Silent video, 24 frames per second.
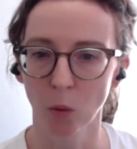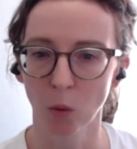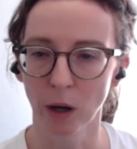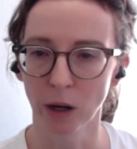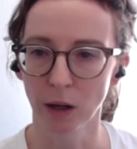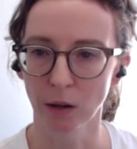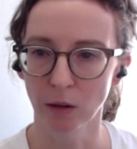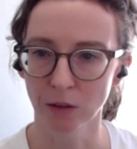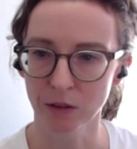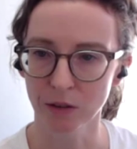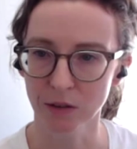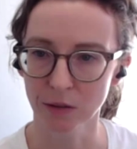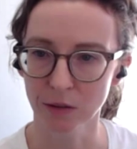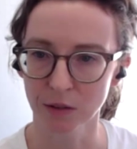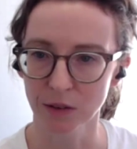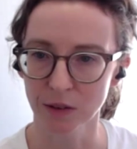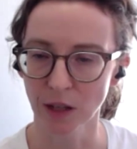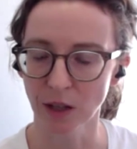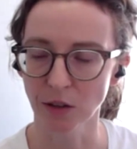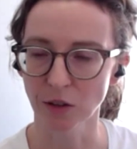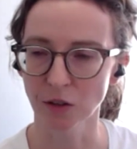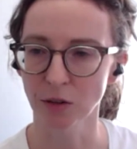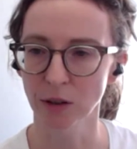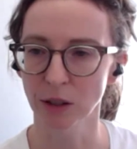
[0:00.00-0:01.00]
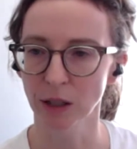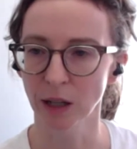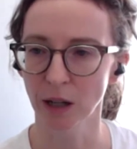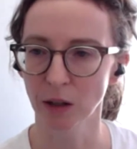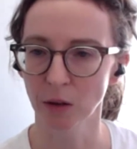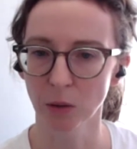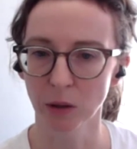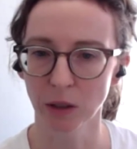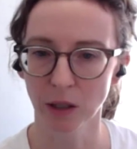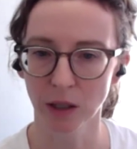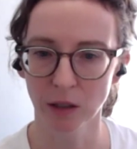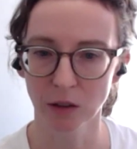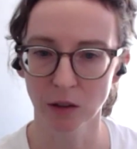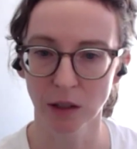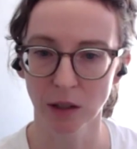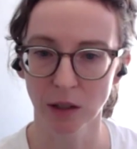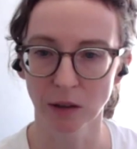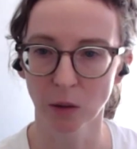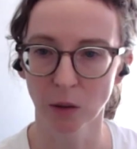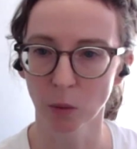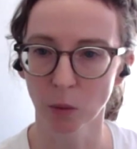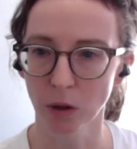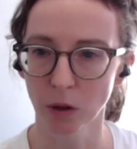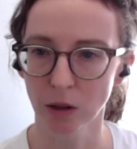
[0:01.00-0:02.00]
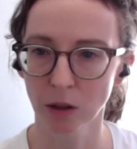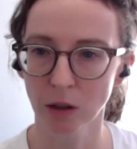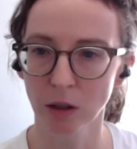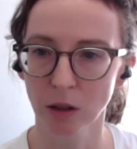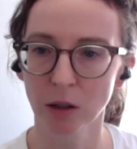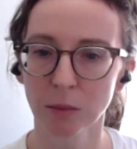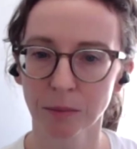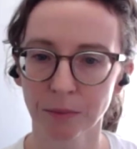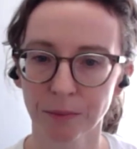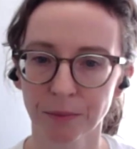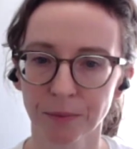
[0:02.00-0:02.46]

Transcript: while centering equity in the work?